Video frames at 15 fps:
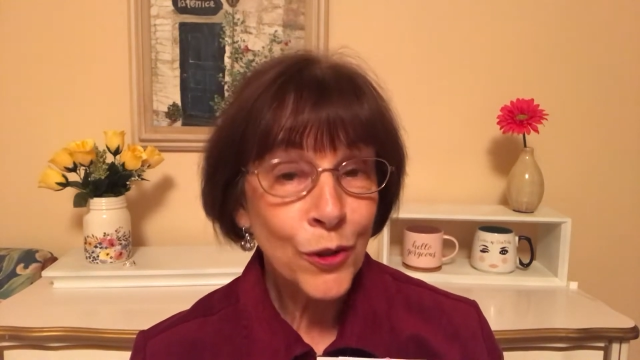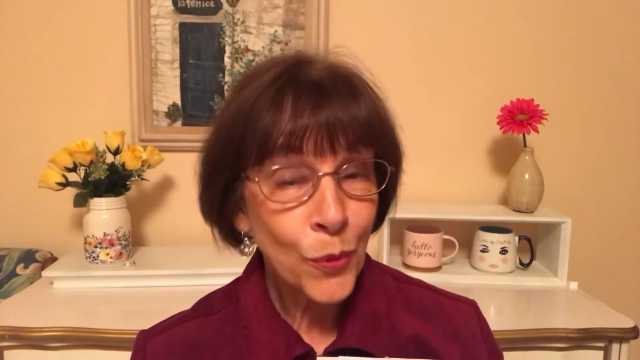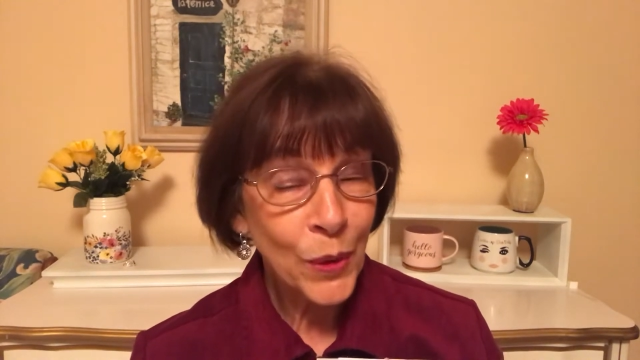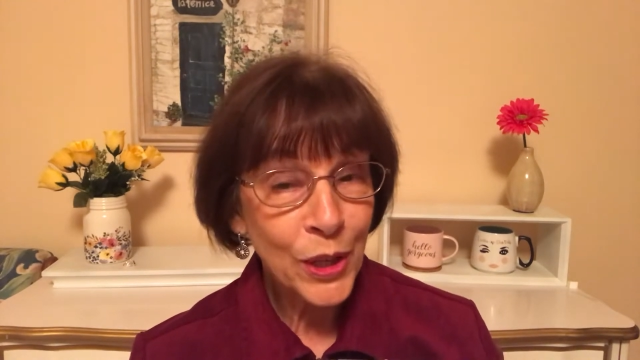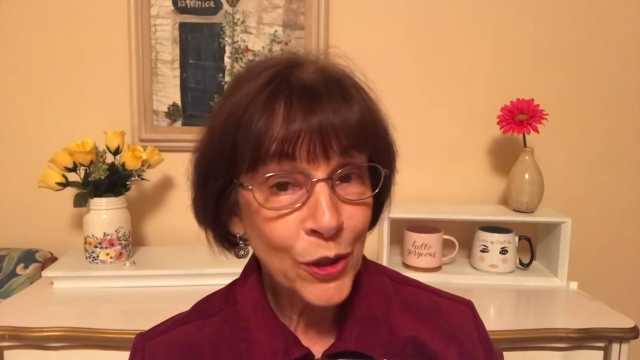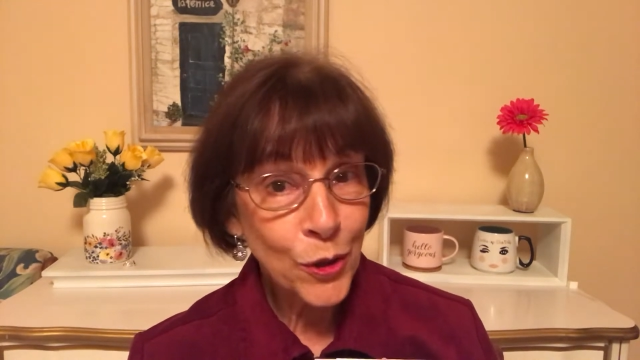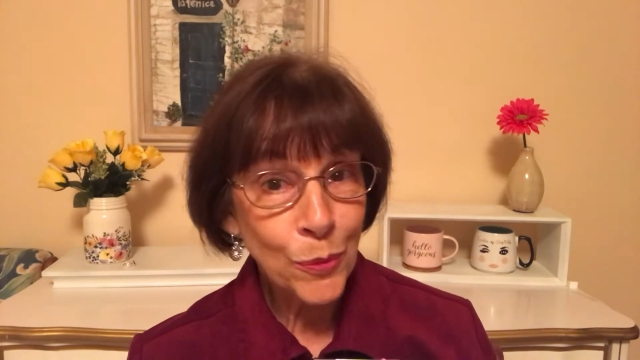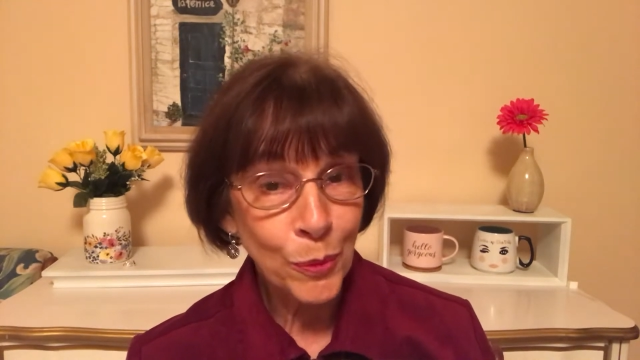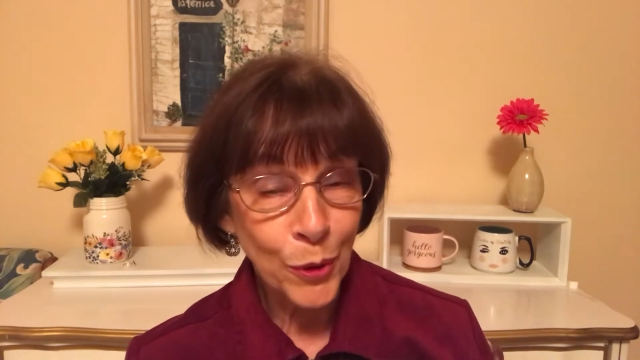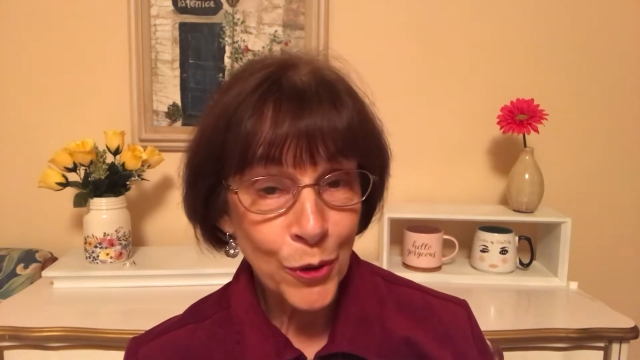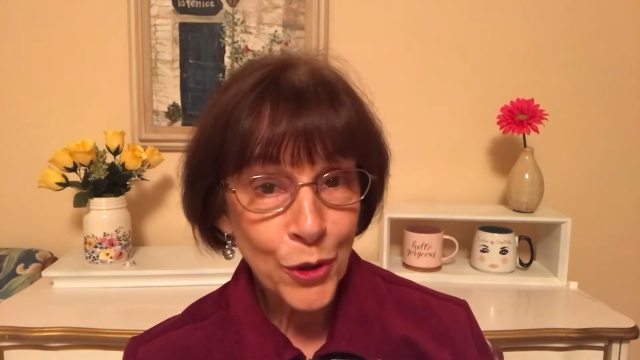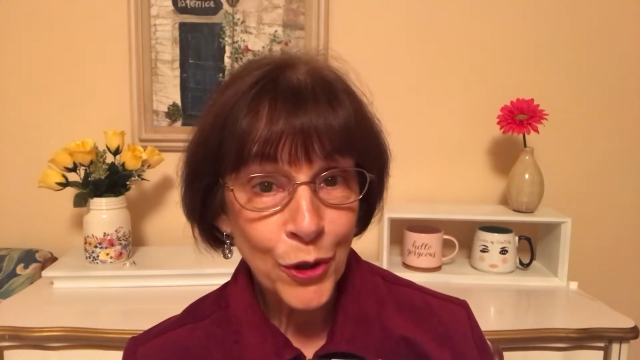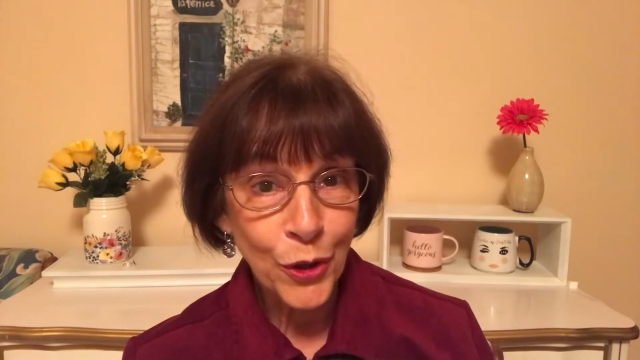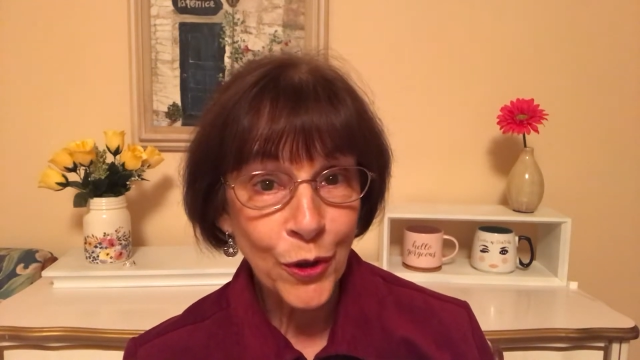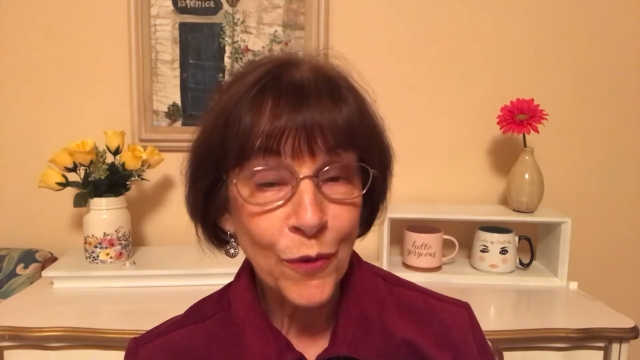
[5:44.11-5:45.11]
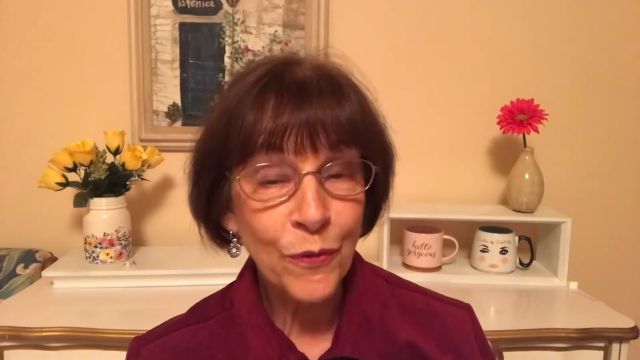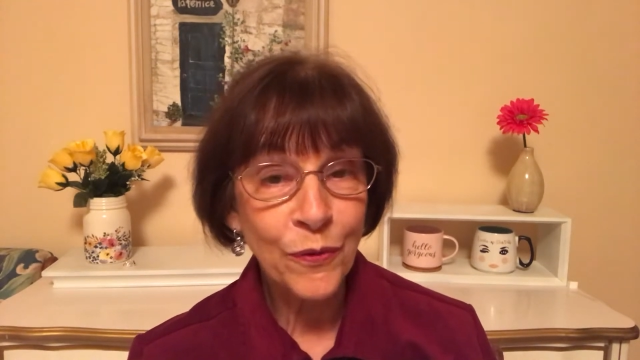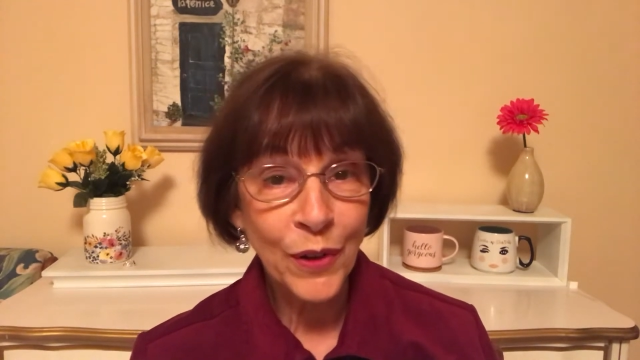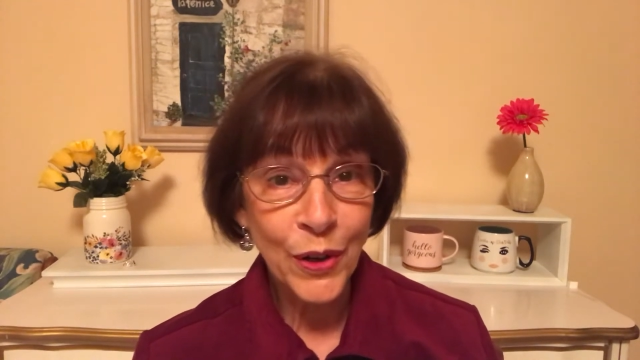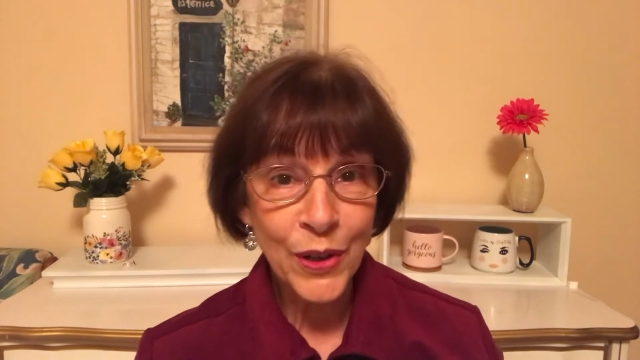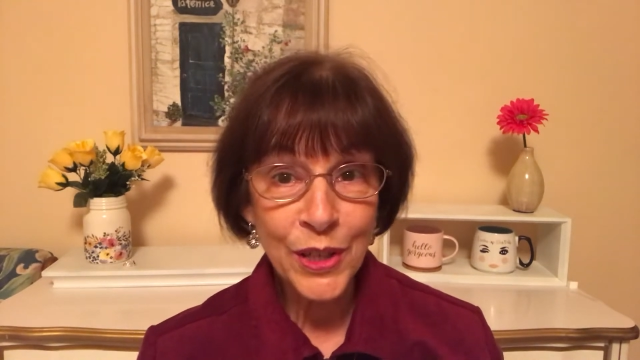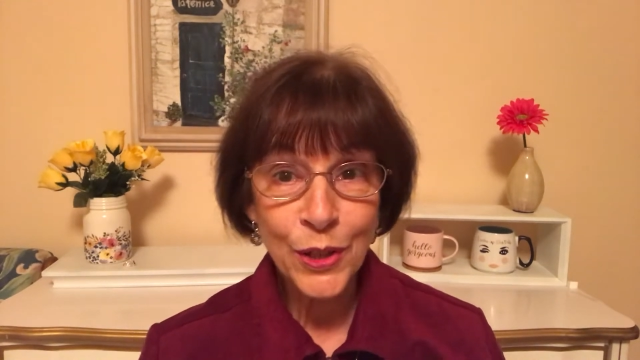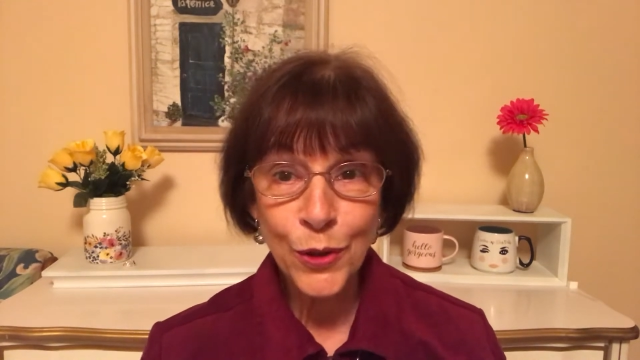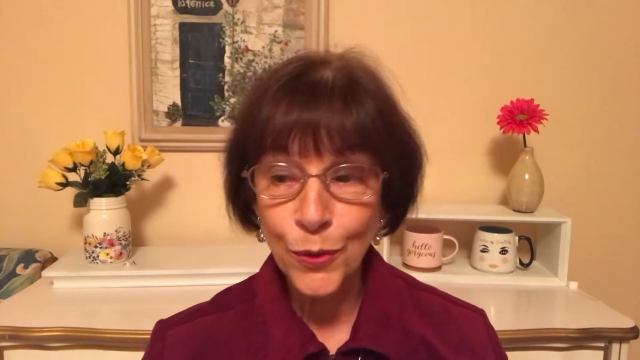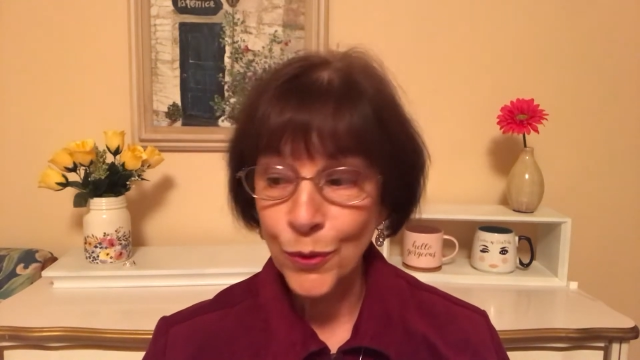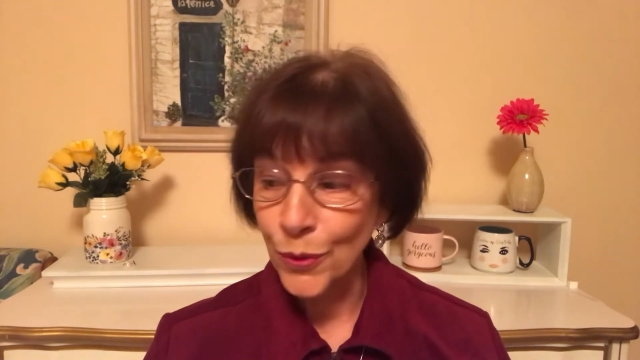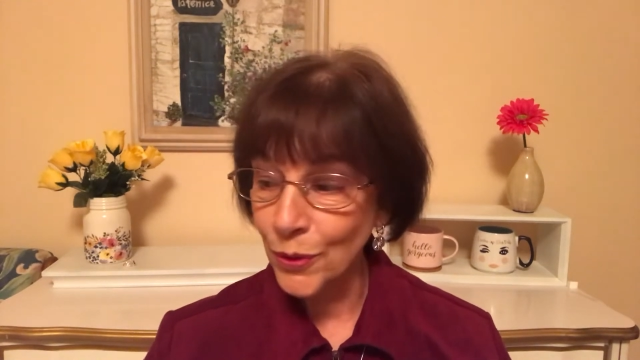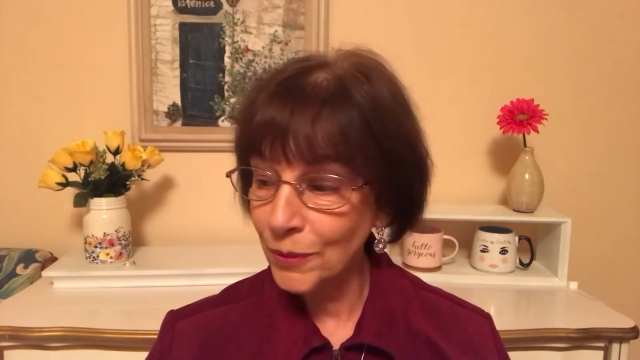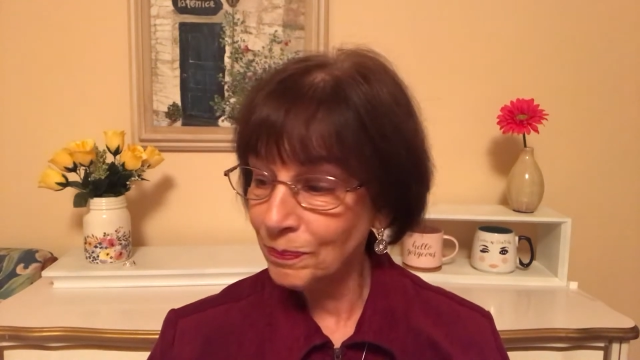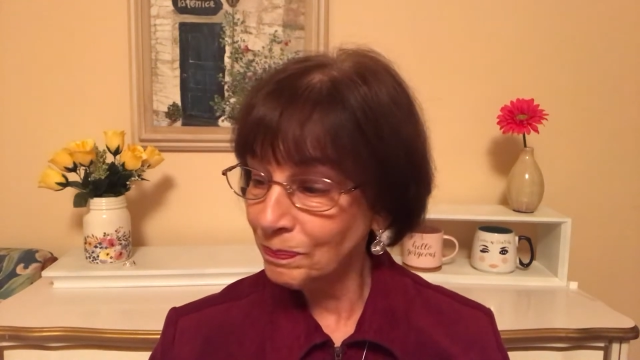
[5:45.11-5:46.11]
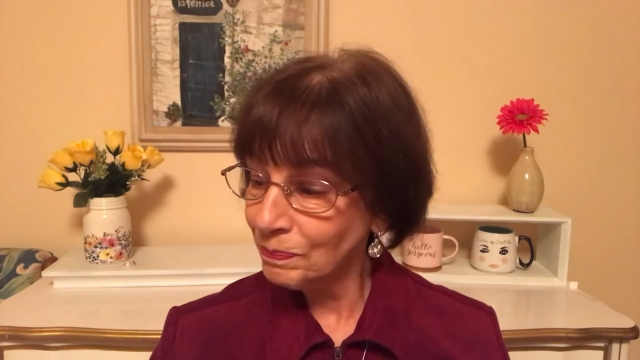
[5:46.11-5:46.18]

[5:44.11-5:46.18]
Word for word: 22 brochure very soon.